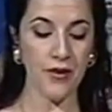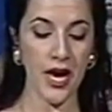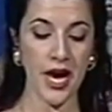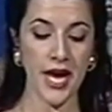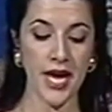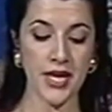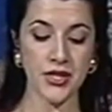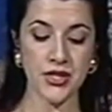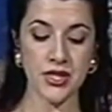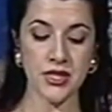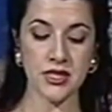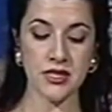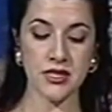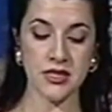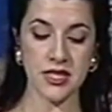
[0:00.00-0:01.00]
agents
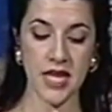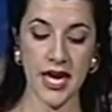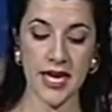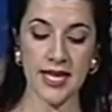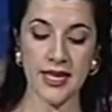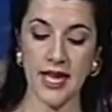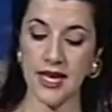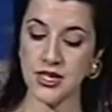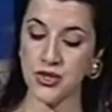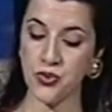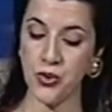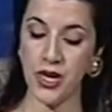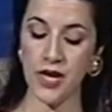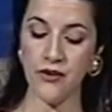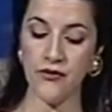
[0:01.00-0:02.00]
detained last week
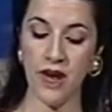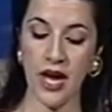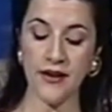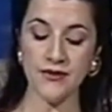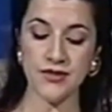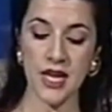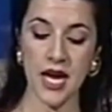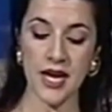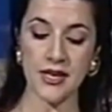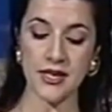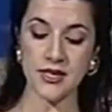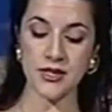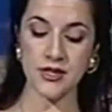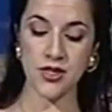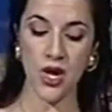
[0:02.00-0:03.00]
5 Zionists
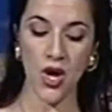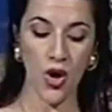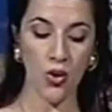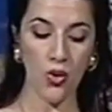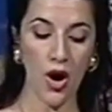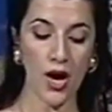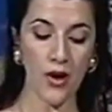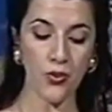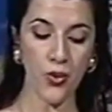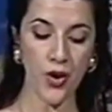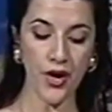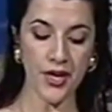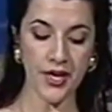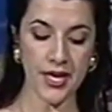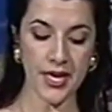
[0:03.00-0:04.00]
who are
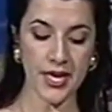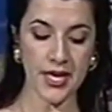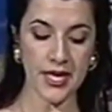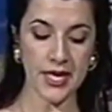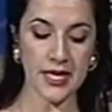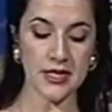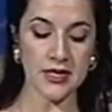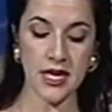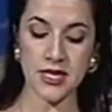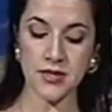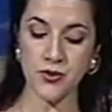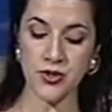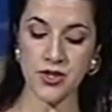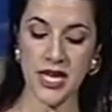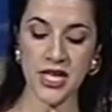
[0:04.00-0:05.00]
working in
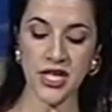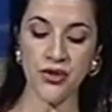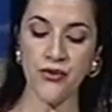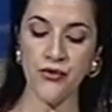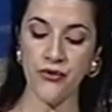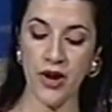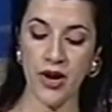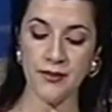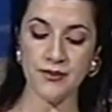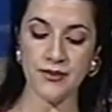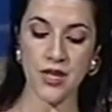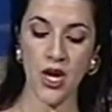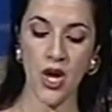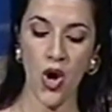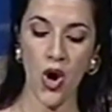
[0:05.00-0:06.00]
transportation firms
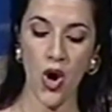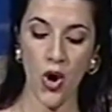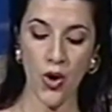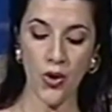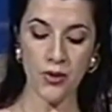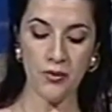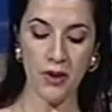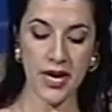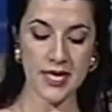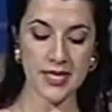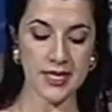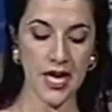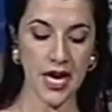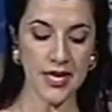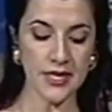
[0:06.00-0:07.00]
owned by a
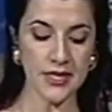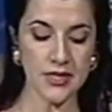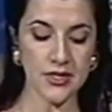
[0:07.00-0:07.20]
Zionist